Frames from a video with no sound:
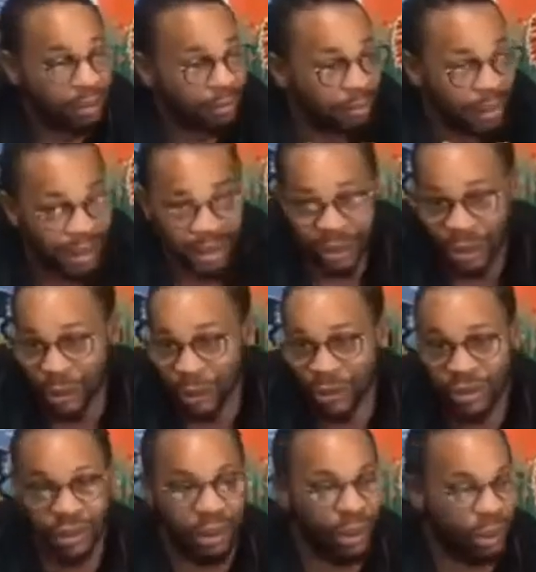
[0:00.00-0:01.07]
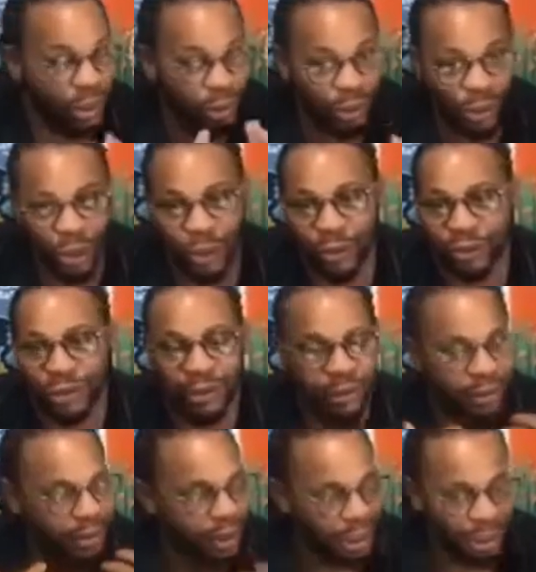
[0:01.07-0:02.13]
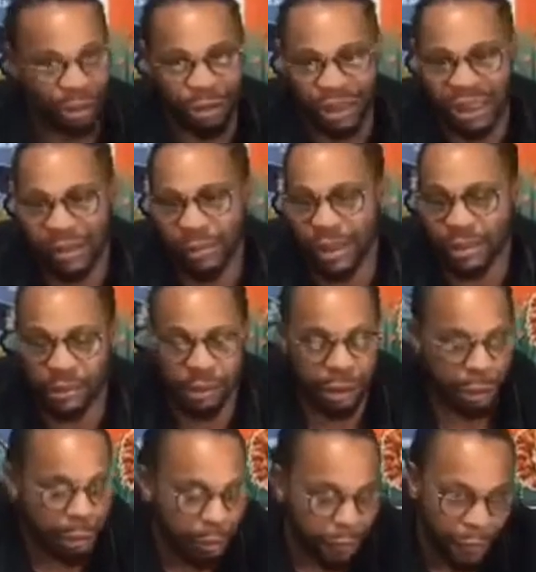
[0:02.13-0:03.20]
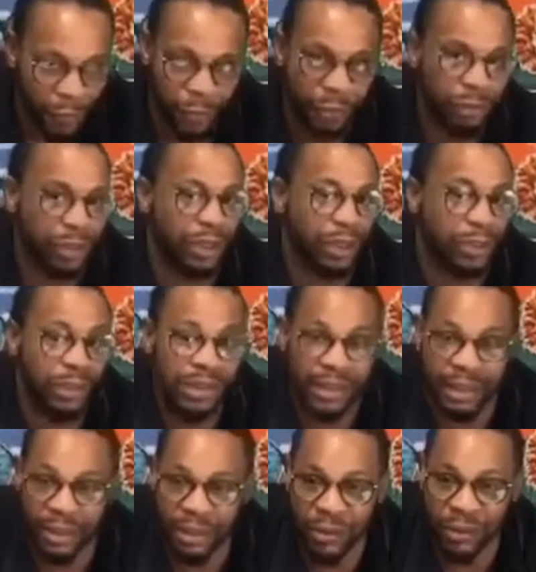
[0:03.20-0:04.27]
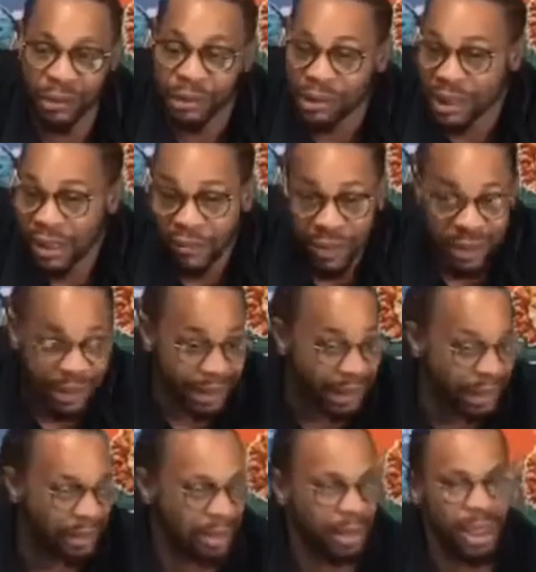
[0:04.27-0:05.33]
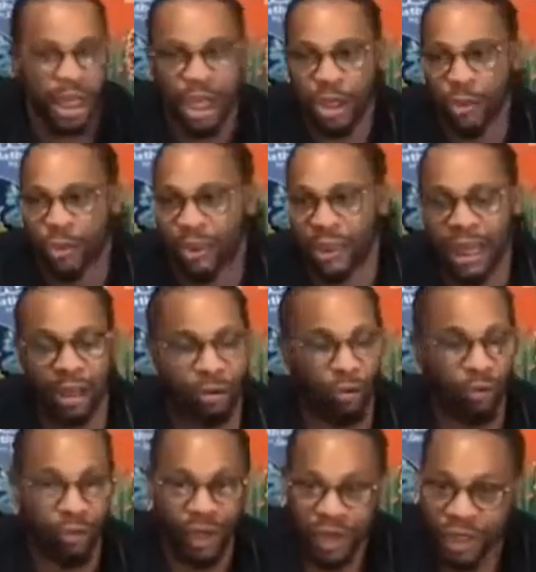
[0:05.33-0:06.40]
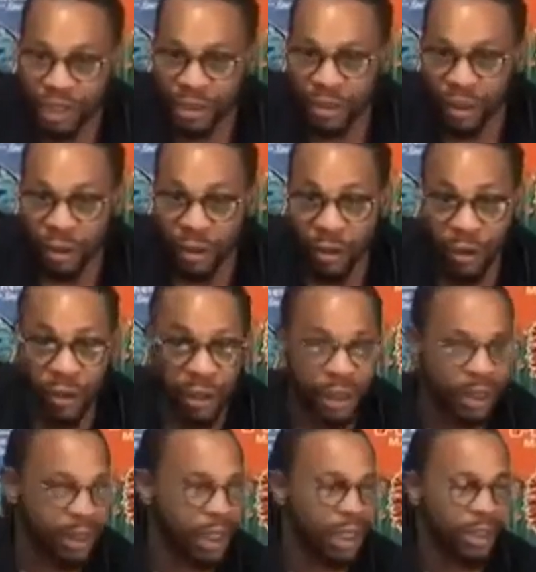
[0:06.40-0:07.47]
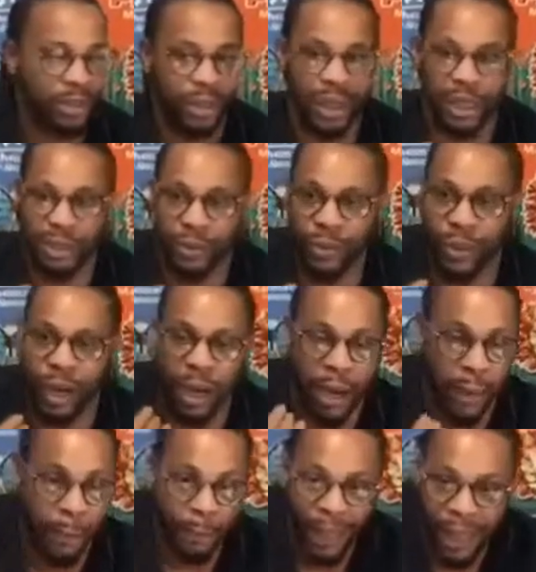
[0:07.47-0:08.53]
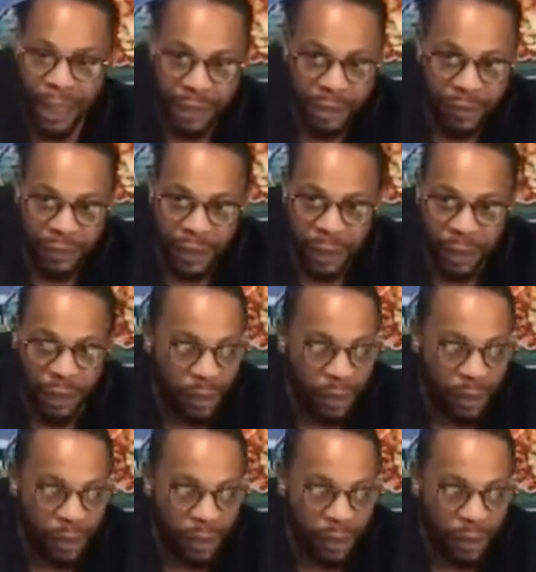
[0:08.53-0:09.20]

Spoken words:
Listen out, look out, check your emails, check your phones. We're going to be sending out the save the dates. You can register early so that you are a part of the